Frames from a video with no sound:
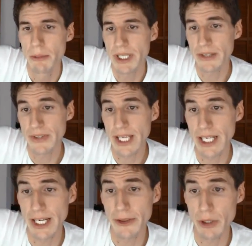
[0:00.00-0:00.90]
because they
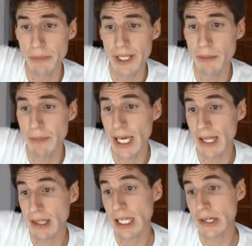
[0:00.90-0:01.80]
can either amend the
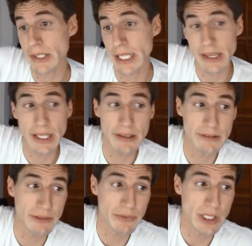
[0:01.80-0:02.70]
math, calculate
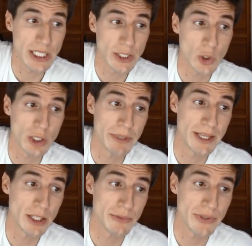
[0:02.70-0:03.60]
things differently, or
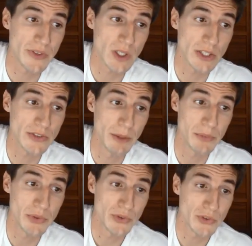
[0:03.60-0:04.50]
amend their physical
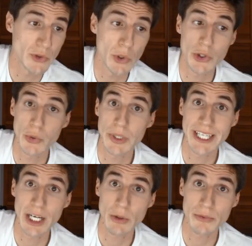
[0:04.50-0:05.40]
assumptions in order to
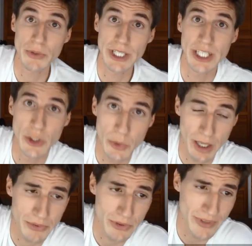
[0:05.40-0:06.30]
account for any new
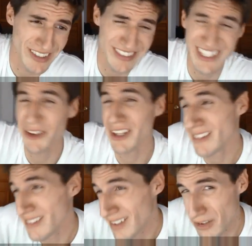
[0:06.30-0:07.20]
observation. Now, the
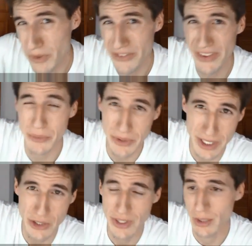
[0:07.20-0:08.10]
extent to which they
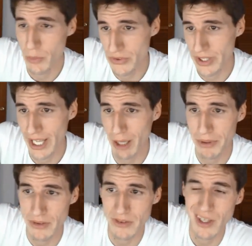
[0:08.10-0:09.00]
really do that, in which it
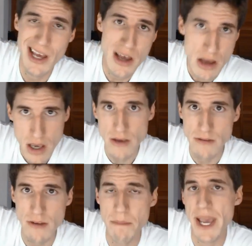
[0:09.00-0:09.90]
happens,
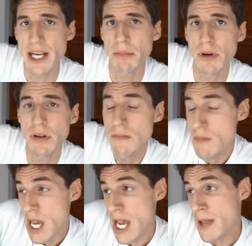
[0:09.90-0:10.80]
is debatable,
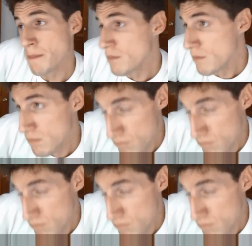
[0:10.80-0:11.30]
and